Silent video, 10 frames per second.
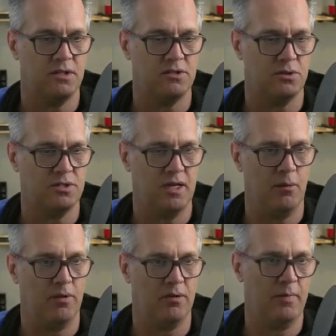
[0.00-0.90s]
associated
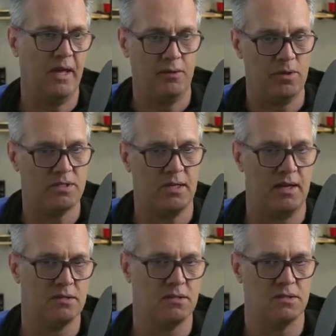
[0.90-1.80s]
with them and the risk
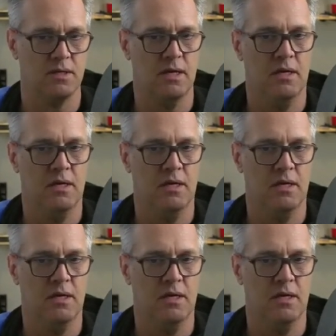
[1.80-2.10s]
analysis.